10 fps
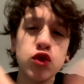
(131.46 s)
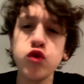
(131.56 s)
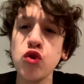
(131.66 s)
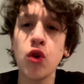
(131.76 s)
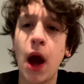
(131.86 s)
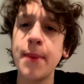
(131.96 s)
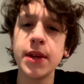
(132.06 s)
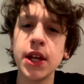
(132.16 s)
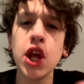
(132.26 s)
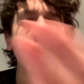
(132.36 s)
cool. I
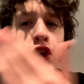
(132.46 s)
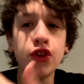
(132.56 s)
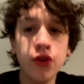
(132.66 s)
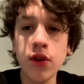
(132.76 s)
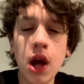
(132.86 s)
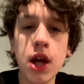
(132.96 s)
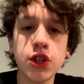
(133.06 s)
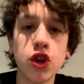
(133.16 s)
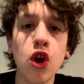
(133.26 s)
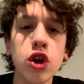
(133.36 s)
mean, you're not in
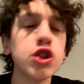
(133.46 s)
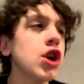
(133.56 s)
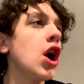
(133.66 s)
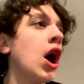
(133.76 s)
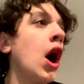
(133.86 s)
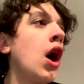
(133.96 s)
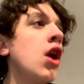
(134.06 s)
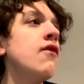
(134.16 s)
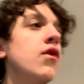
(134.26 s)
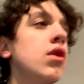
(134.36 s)
charge
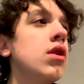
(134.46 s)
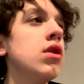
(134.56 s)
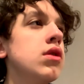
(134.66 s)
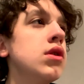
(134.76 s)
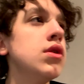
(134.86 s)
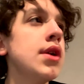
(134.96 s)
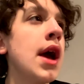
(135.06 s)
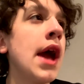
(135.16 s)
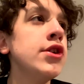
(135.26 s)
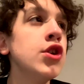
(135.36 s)
of...
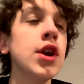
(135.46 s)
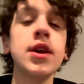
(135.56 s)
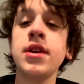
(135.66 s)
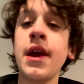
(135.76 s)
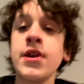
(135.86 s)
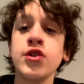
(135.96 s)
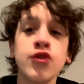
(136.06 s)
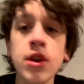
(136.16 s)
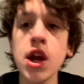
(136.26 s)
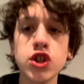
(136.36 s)
And you're...
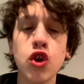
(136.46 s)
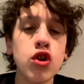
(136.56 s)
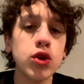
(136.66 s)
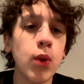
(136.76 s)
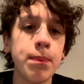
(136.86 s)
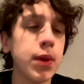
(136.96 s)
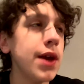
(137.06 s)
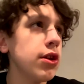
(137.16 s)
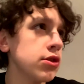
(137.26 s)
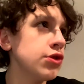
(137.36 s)
You're not in charge of what
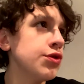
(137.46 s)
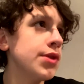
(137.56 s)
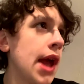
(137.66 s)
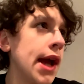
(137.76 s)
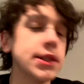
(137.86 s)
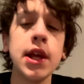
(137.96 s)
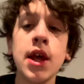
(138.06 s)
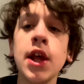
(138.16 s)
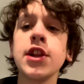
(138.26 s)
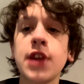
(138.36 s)
play-alongs are doing next.
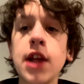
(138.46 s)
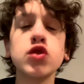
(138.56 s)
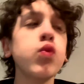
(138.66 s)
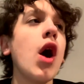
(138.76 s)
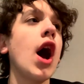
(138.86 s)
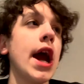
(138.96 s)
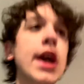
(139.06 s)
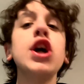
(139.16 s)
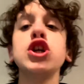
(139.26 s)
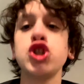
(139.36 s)
That's why
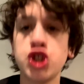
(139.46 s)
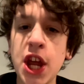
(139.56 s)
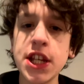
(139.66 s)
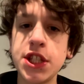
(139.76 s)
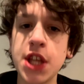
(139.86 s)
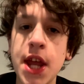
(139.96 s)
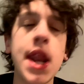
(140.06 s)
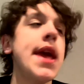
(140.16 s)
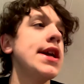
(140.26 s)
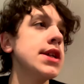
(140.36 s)

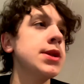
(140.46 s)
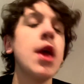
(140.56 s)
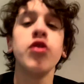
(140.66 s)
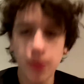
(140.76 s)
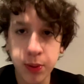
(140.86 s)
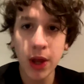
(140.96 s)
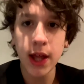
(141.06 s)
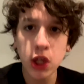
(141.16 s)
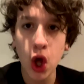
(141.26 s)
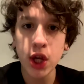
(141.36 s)
Jason is the
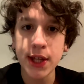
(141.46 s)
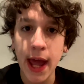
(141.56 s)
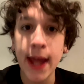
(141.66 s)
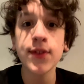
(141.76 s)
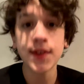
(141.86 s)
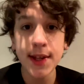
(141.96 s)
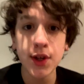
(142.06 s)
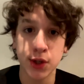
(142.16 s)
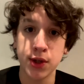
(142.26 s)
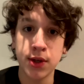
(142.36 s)
play-along gang
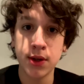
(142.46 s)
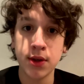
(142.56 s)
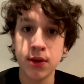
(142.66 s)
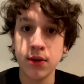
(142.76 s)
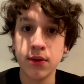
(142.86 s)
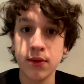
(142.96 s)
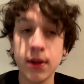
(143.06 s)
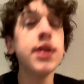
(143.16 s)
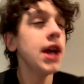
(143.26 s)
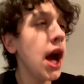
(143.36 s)
leader.
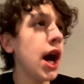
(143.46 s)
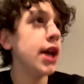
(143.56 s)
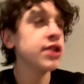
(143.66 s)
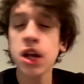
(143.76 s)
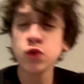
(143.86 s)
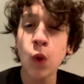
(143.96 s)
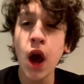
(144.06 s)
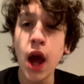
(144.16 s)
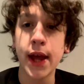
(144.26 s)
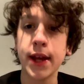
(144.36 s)
Yeah, that's why.